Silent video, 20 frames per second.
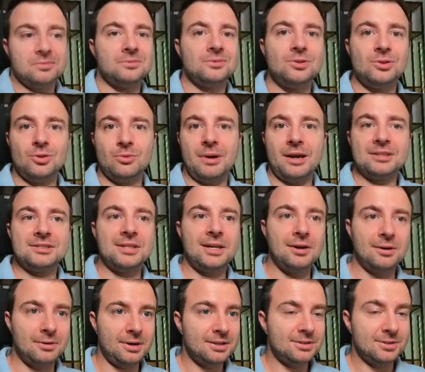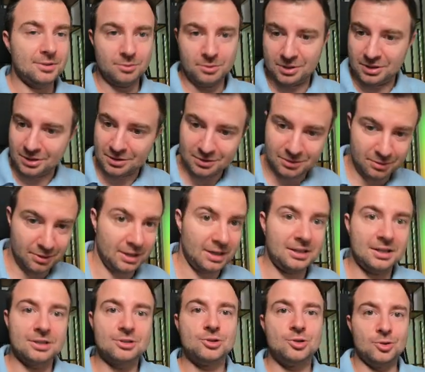You might say, all right, so we're
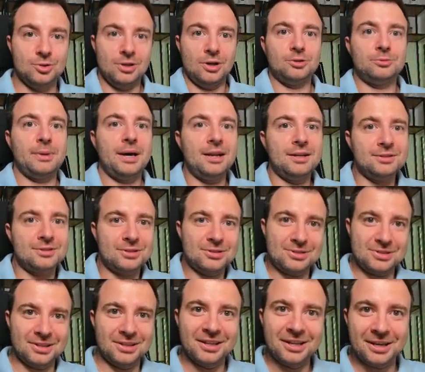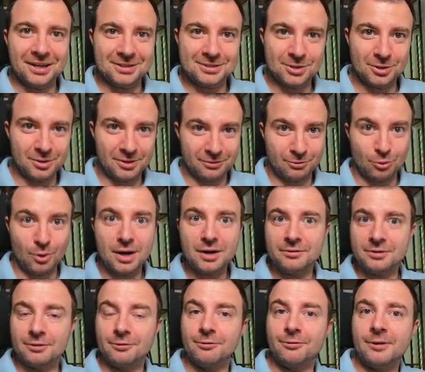gonna get two load balancers in there. So if one
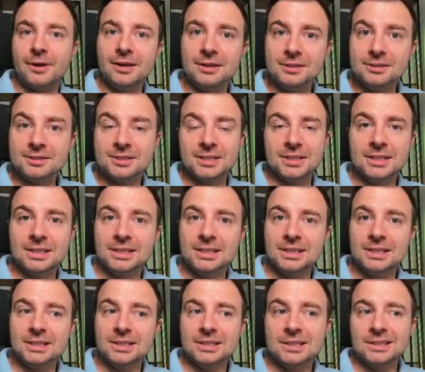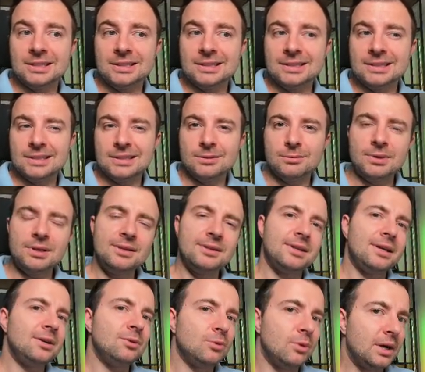of them fails, well,
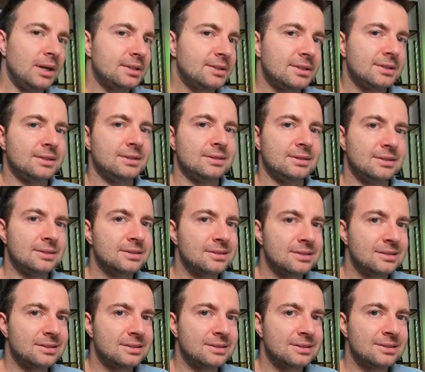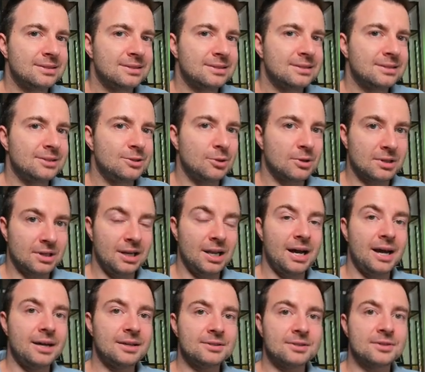then what? Your
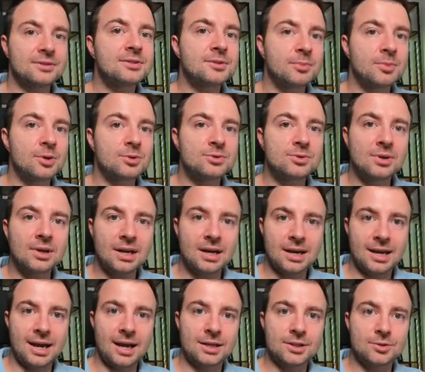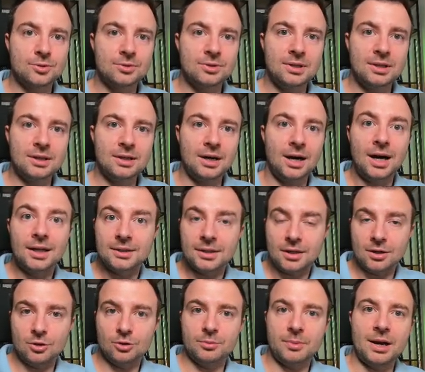clients are supposed to connect to the
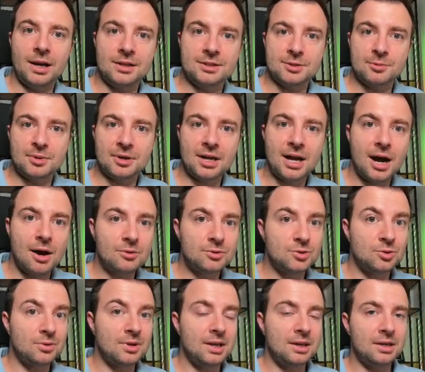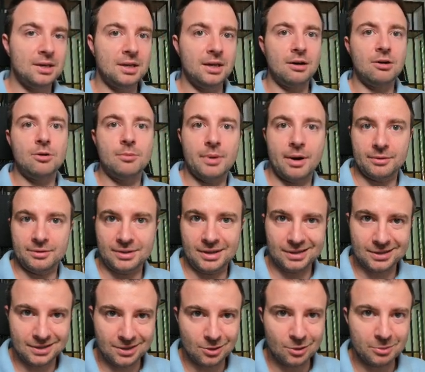other load balancer, but how do they know about the
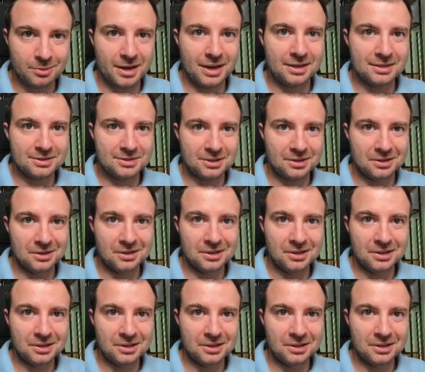other load balancer?